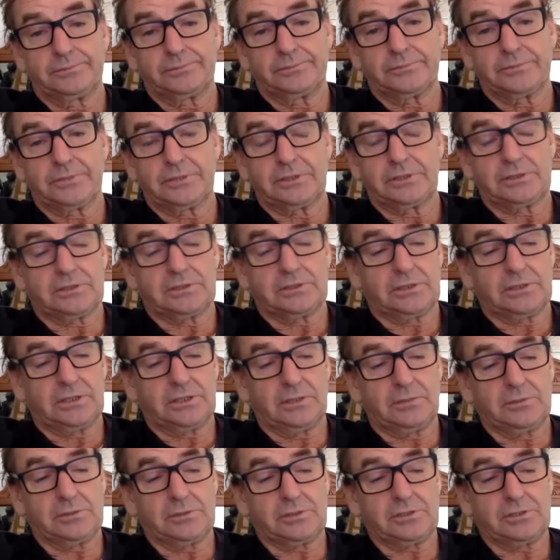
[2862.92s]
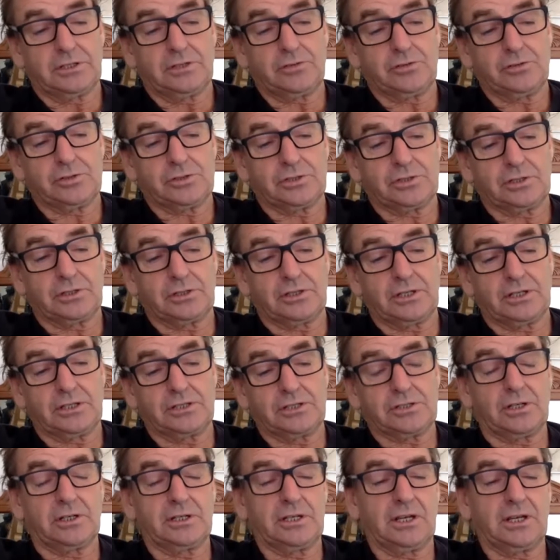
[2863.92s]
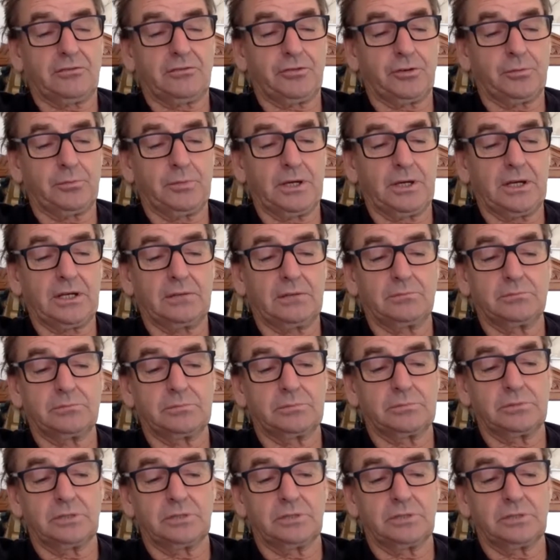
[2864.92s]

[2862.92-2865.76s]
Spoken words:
It's an interesting thing. So, yeah, for me,